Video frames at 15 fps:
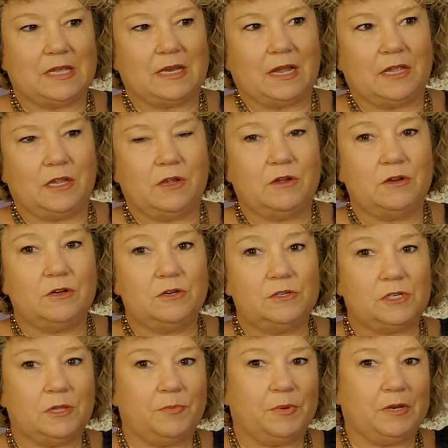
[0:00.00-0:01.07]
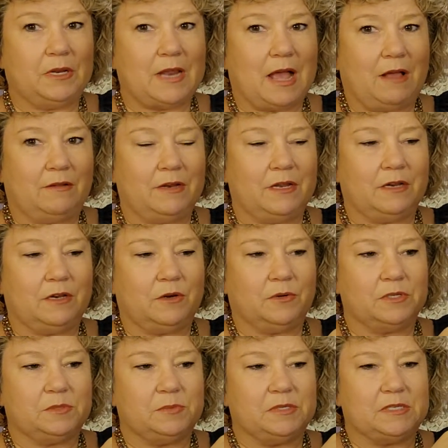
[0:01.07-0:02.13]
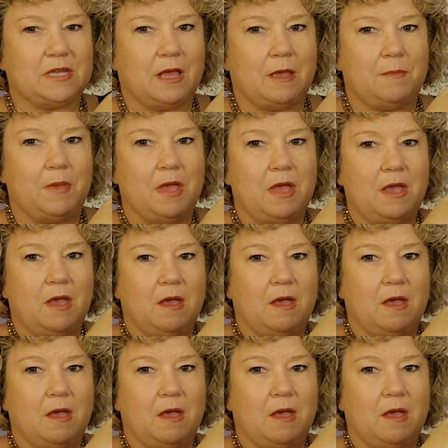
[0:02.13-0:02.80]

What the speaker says: and I usually put it out in Christmas time,